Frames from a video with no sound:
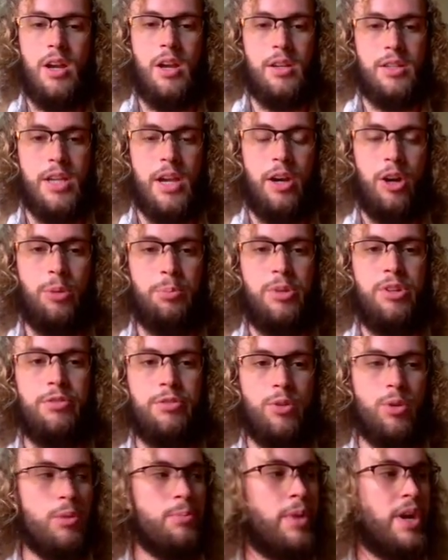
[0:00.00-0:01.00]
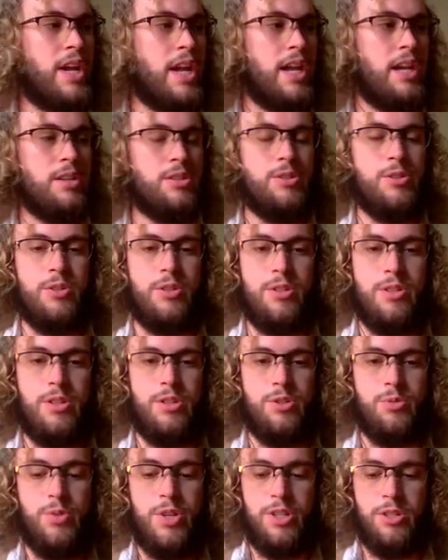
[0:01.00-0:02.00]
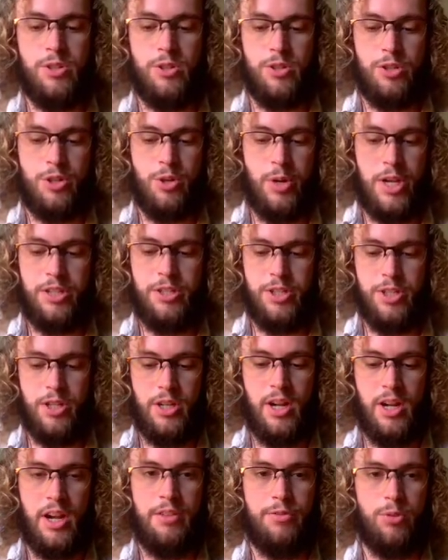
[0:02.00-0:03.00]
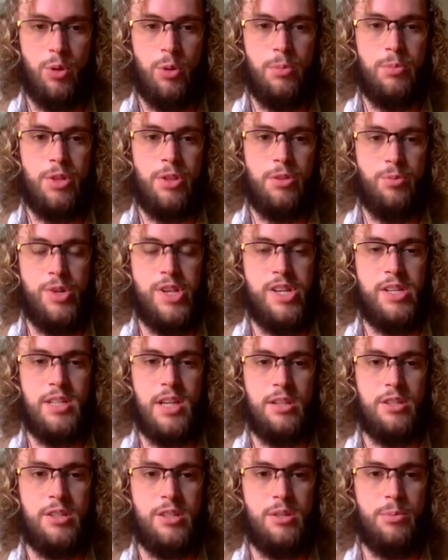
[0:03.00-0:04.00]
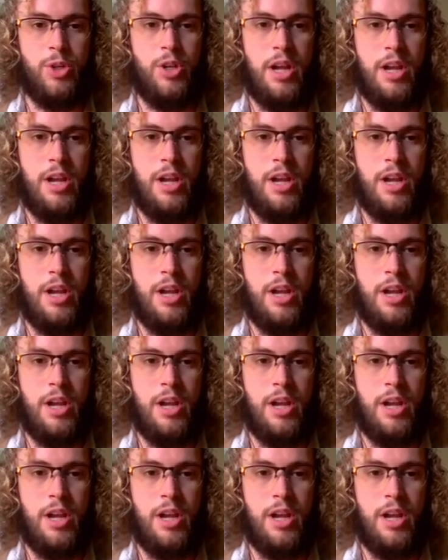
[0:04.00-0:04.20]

To help inform my answer to this research question, I formed three testable